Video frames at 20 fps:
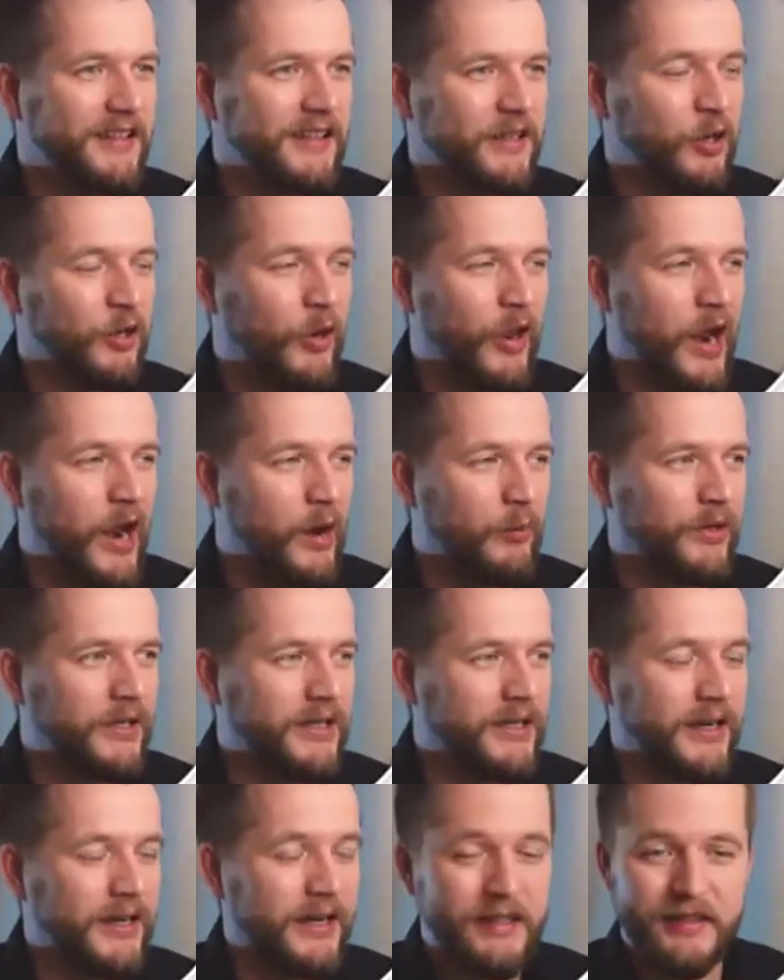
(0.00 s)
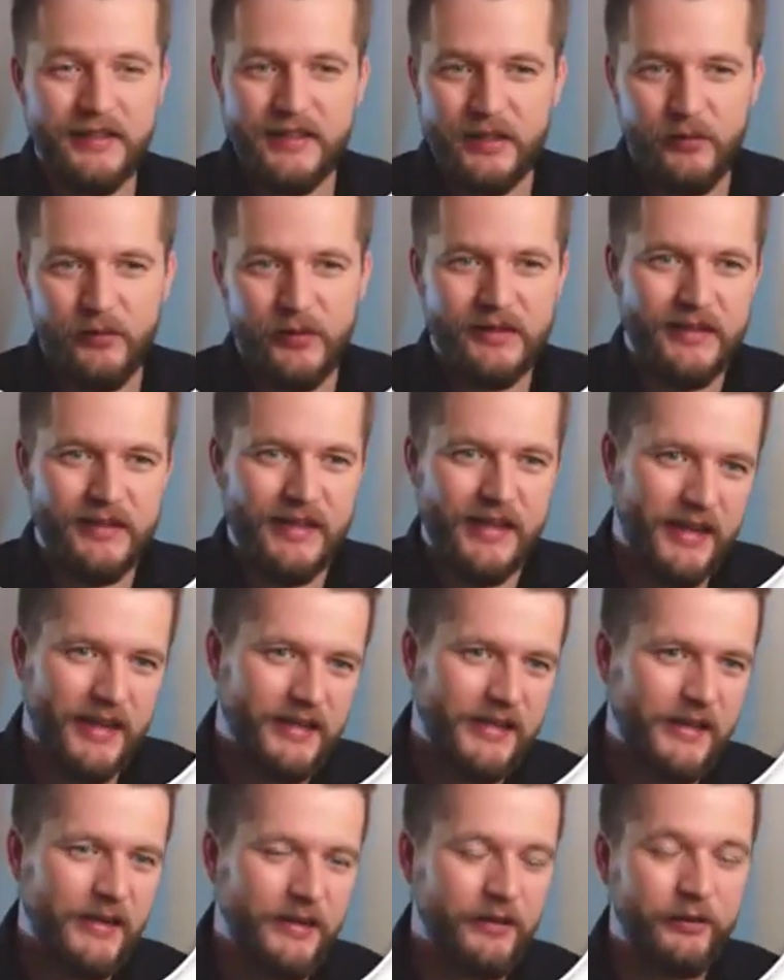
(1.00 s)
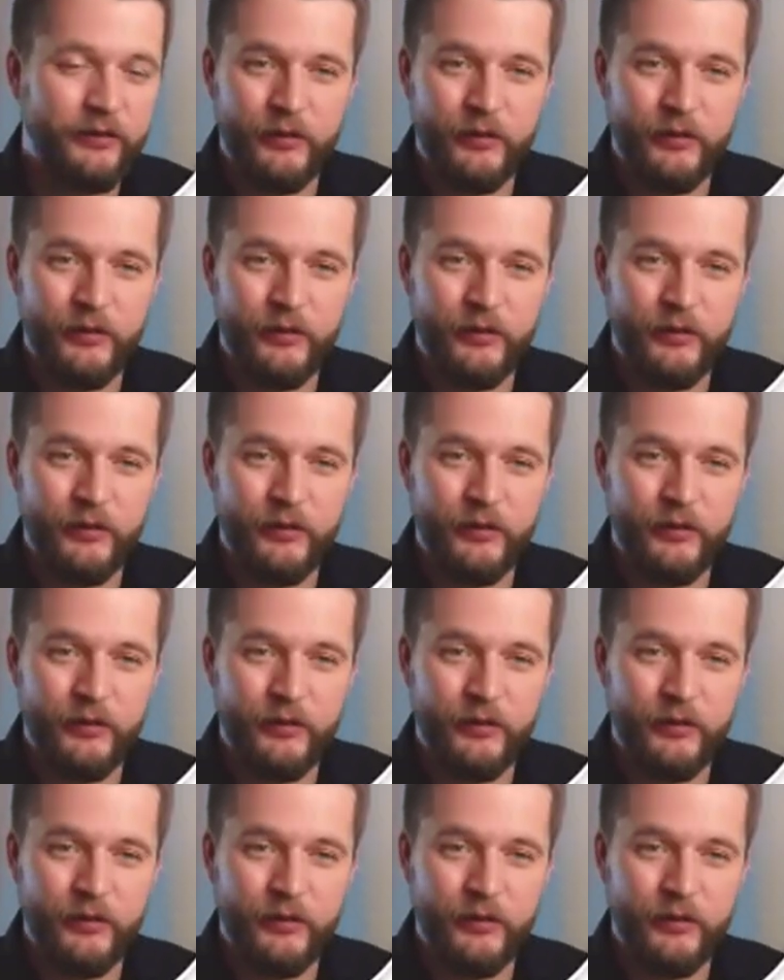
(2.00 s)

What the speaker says: collaborating with the ideas